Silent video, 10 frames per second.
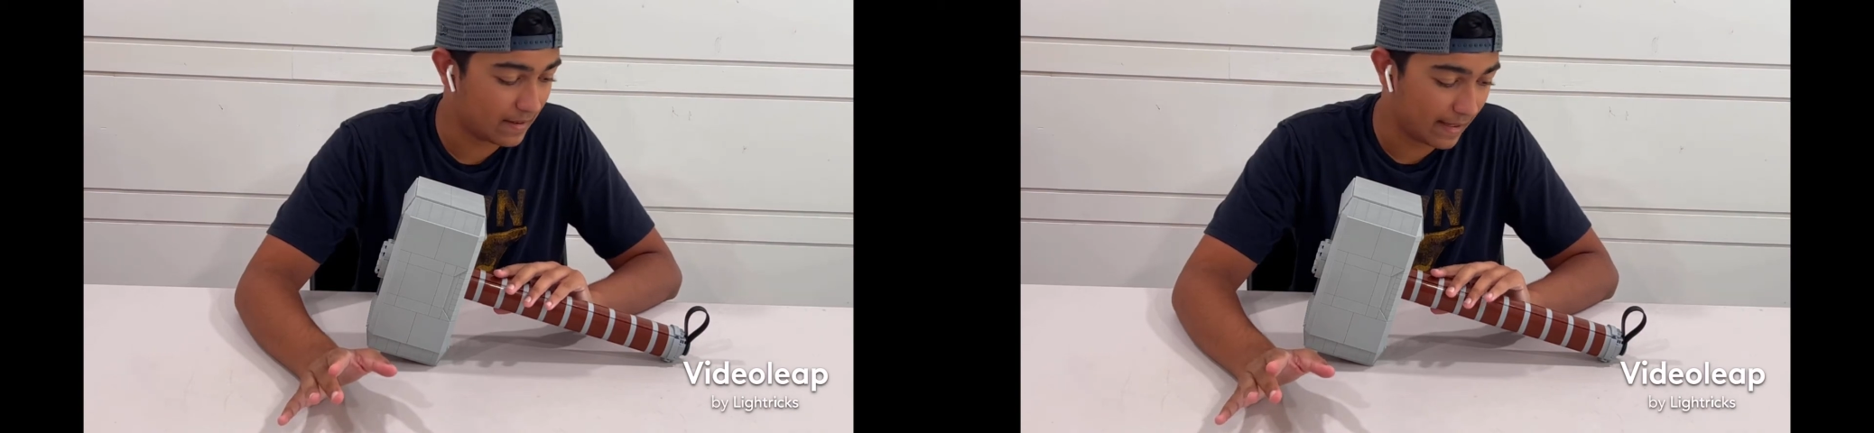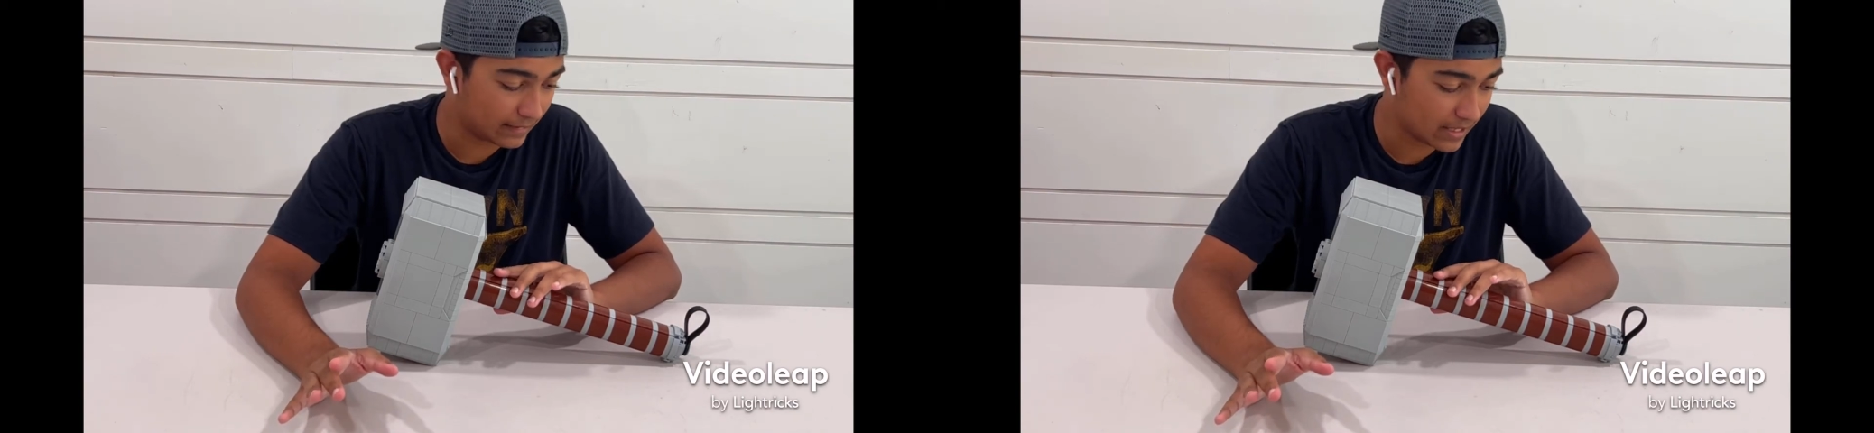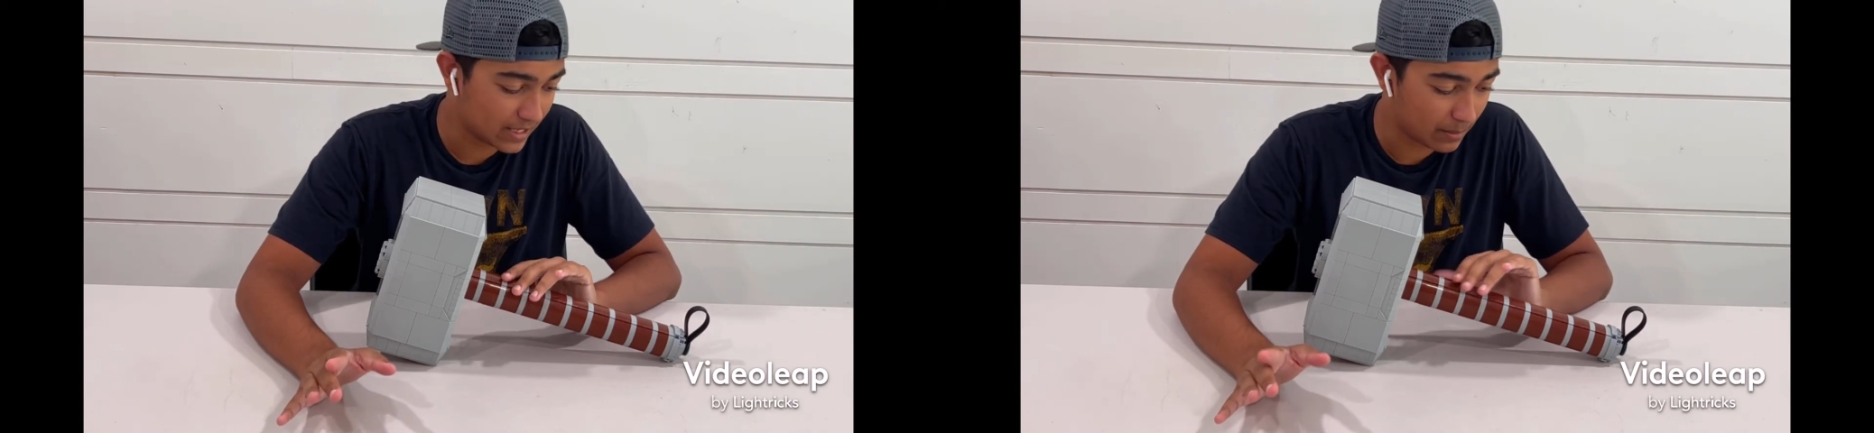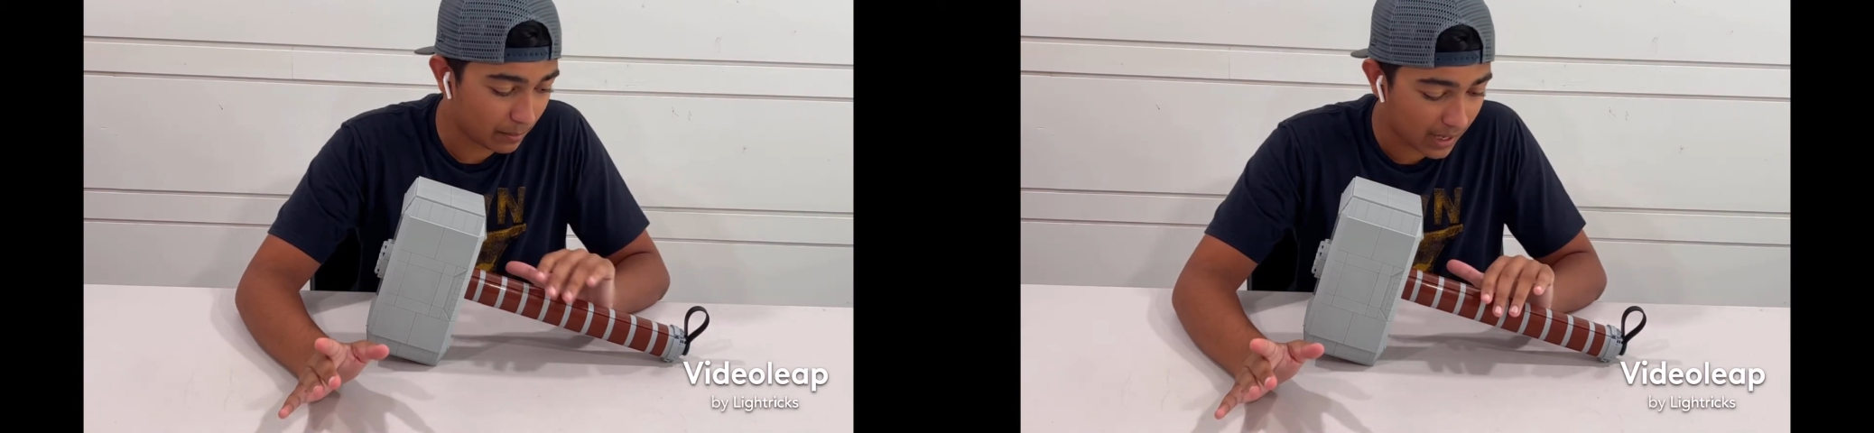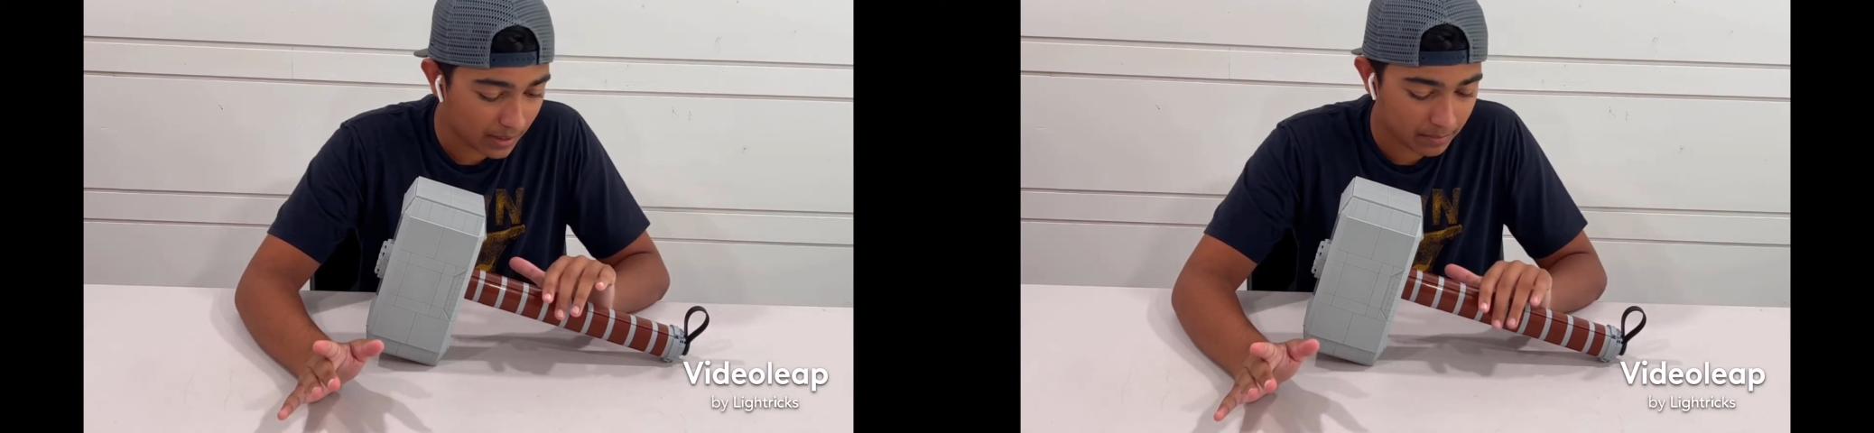at least in
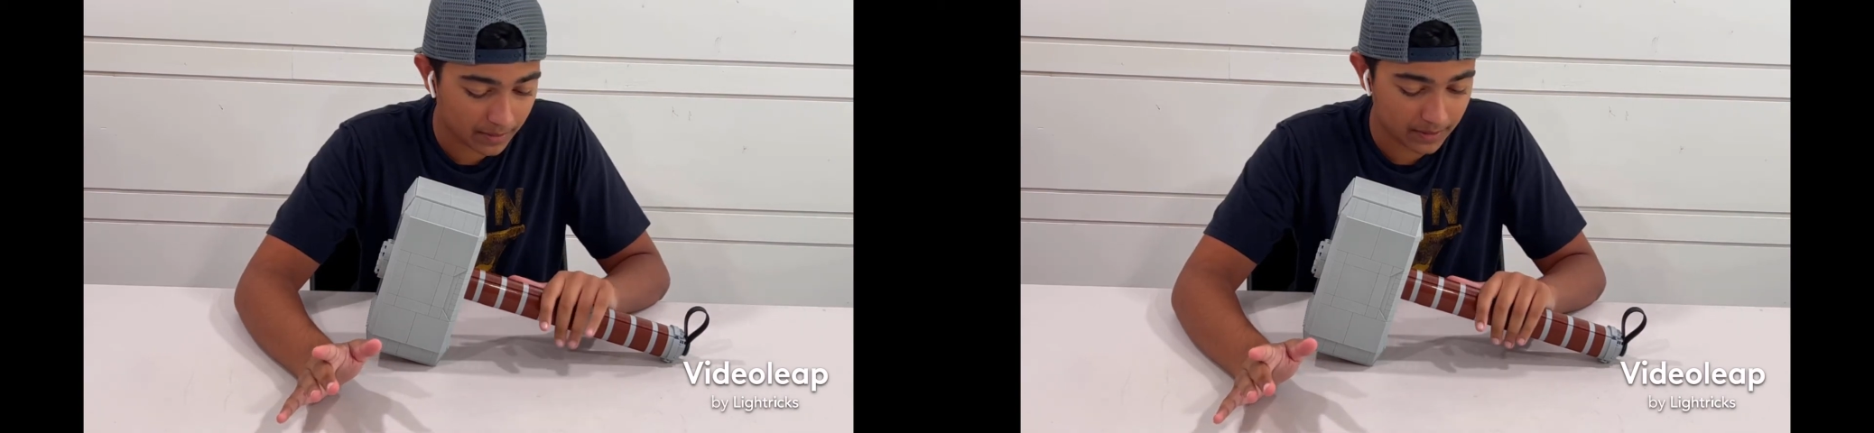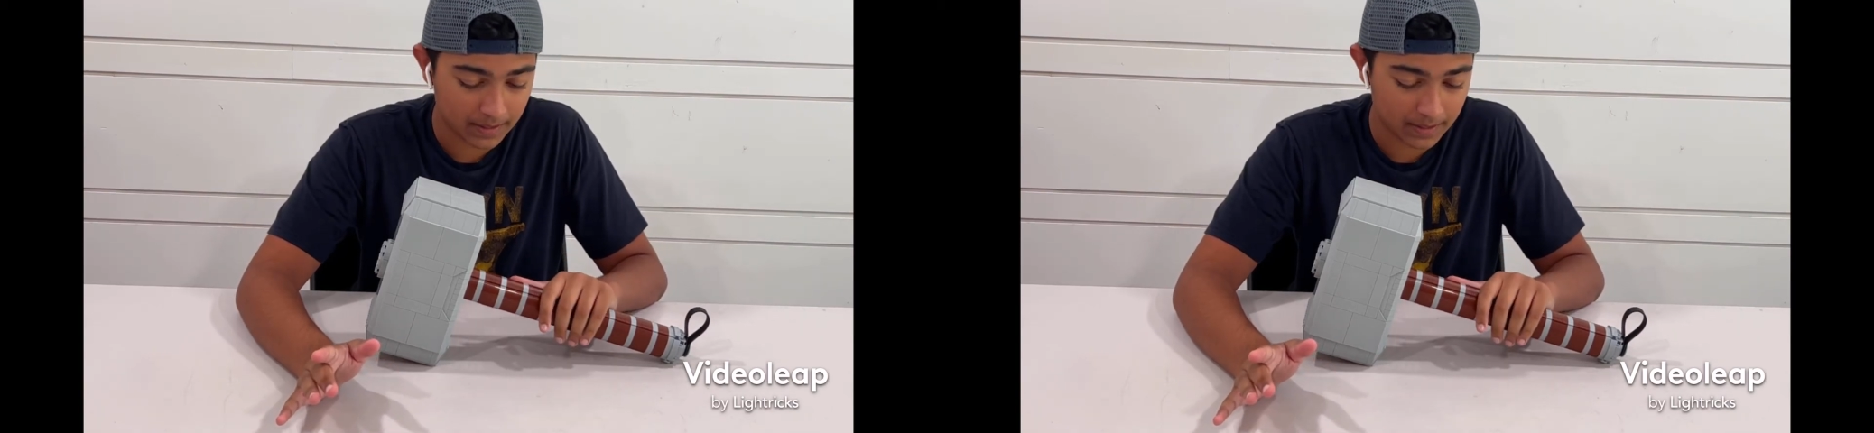my opinion.